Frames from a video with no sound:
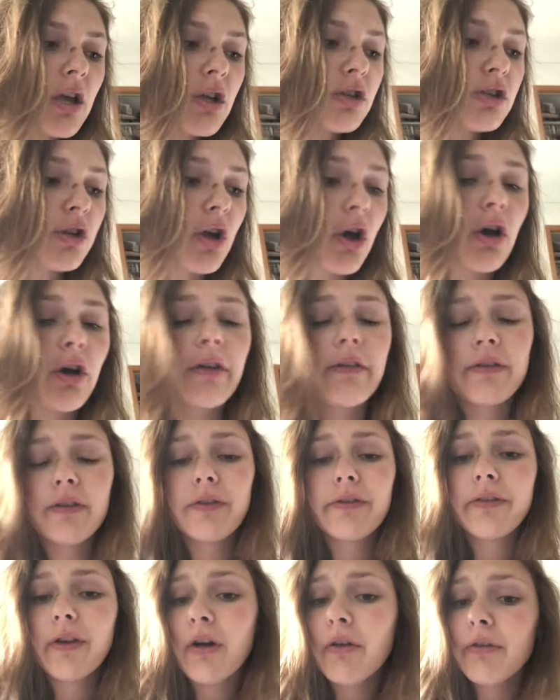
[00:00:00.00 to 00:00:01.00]
So if
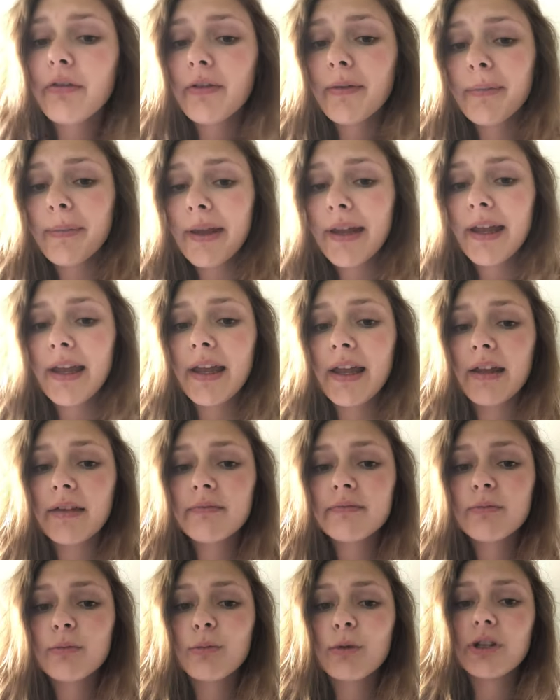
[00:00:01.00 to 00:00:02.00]
you vote for me,
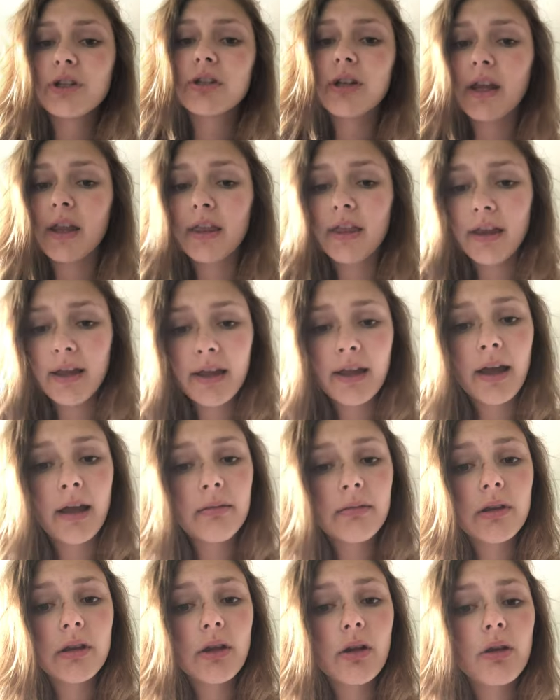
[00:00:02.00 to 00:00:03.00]
which I think
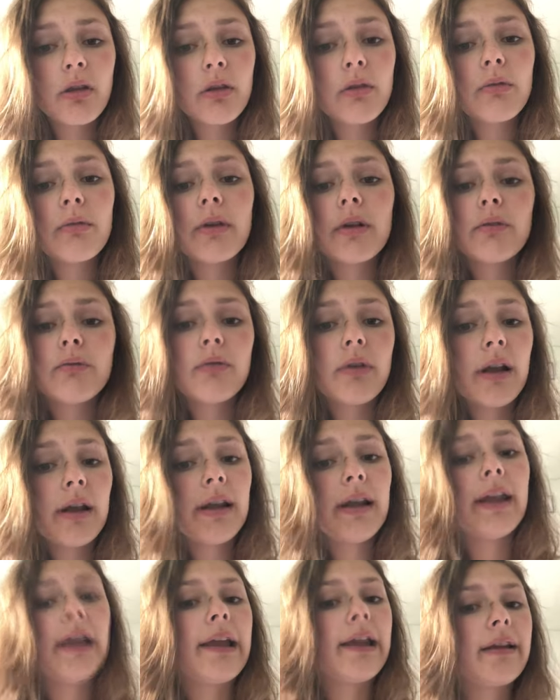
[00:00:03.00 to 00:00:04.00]
I'm the only one
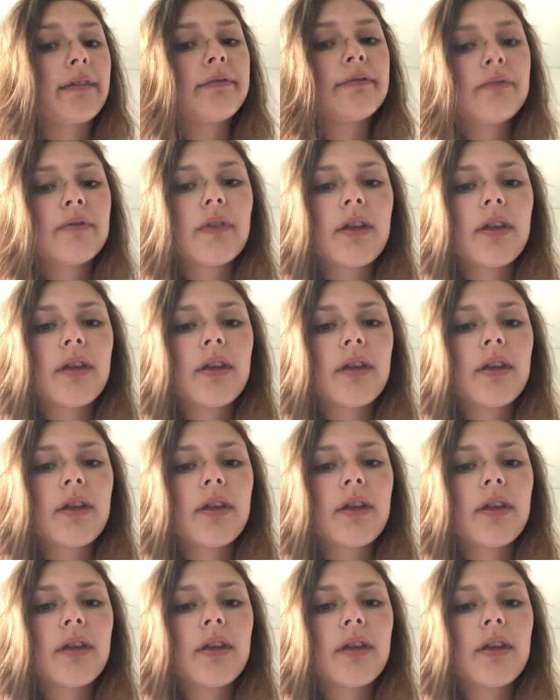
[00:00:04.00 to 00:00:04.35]
running,